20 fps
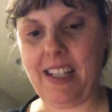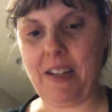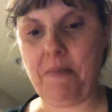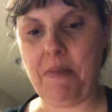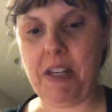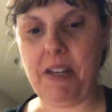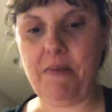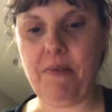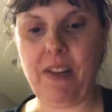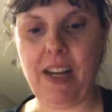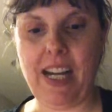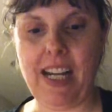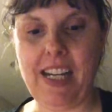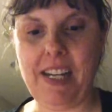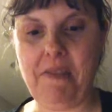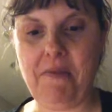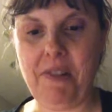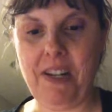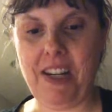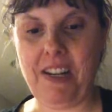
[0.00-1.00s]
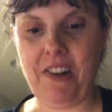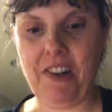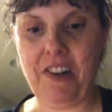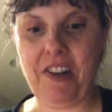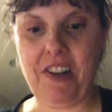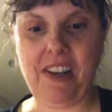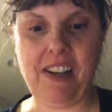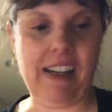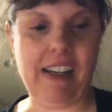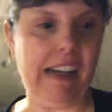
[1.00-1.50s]
I mean, right, it wouldn't
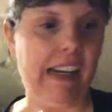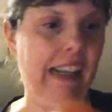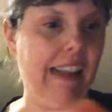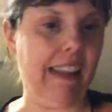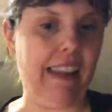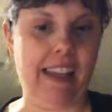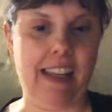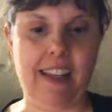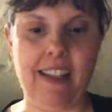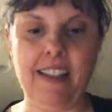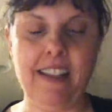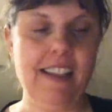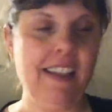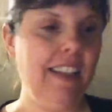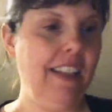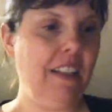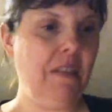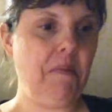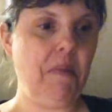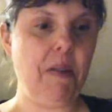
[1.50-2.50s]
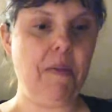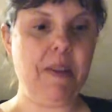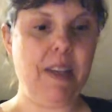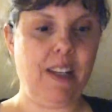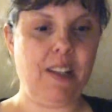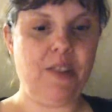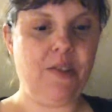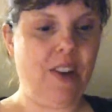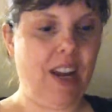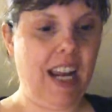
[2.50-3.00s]
hurt anything. Maybe
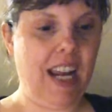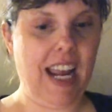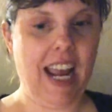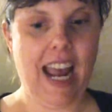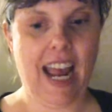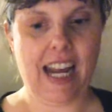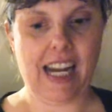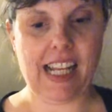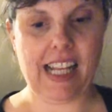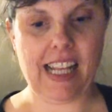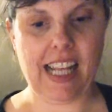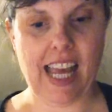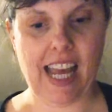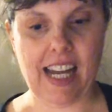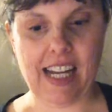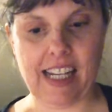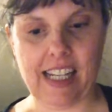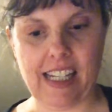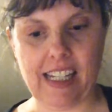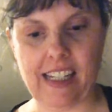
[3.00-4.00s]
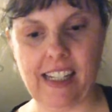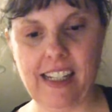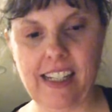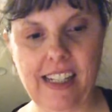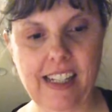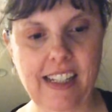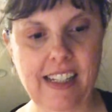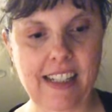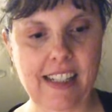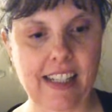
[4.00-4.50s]
I'll try adding that in
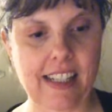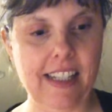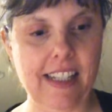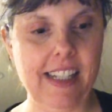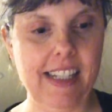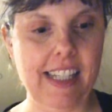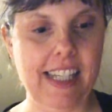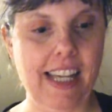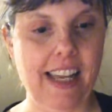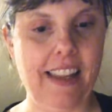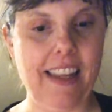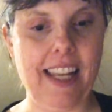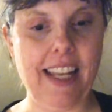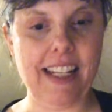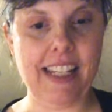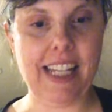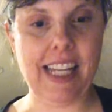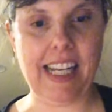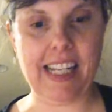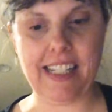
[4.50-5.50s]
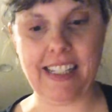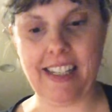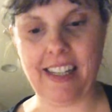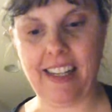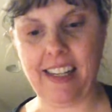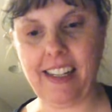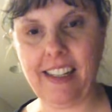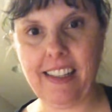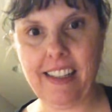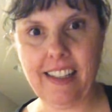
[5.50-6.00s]
and see how that tastes,
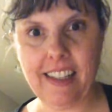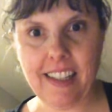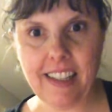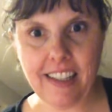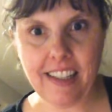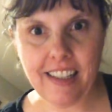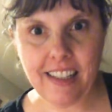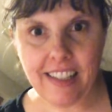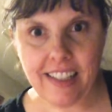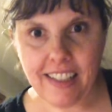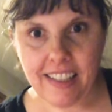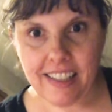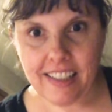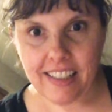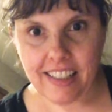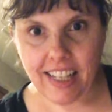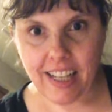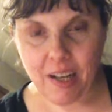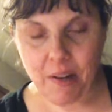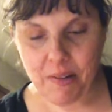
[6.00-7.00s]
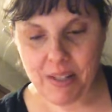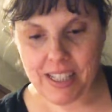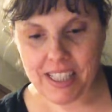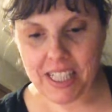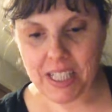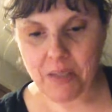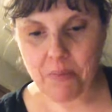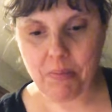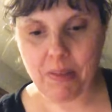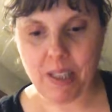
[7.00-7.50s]
huh? I always
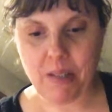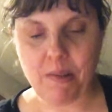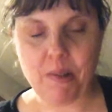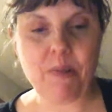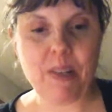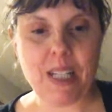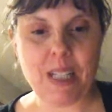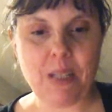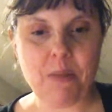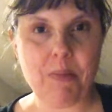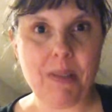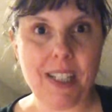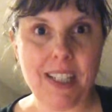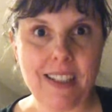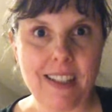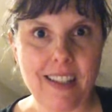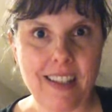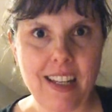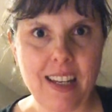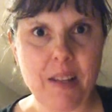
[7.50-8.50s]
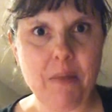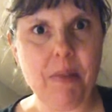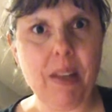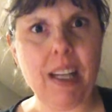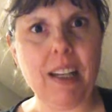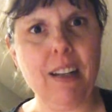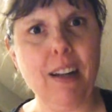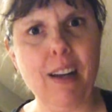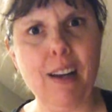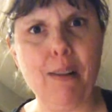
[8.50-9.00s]
like to play with recipes and then I'm
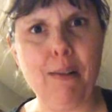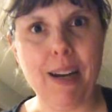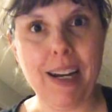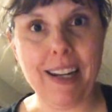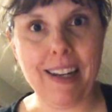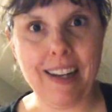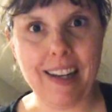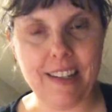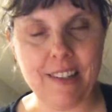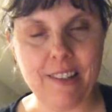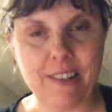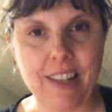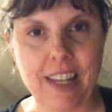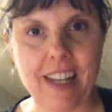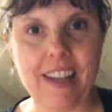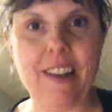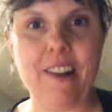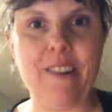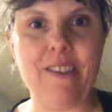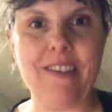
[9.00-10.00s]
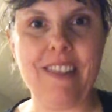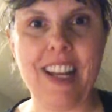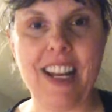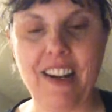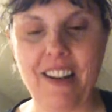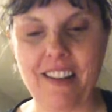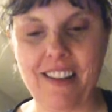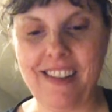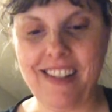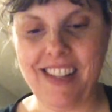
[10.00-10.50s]
like, oh, why did I do that?
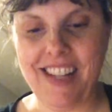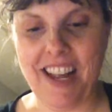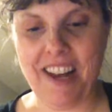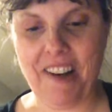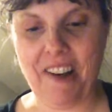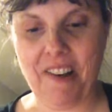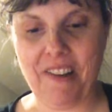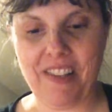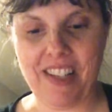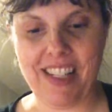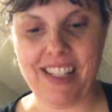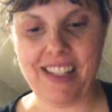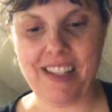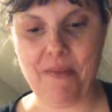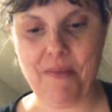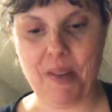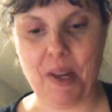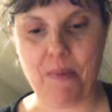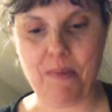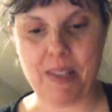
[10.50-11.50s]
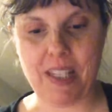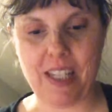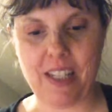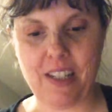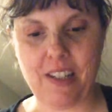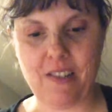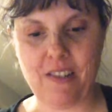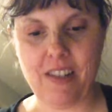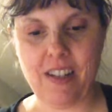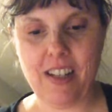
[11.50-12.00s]
No, not always. Sometimes I
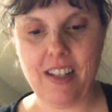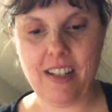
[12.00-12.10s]
do.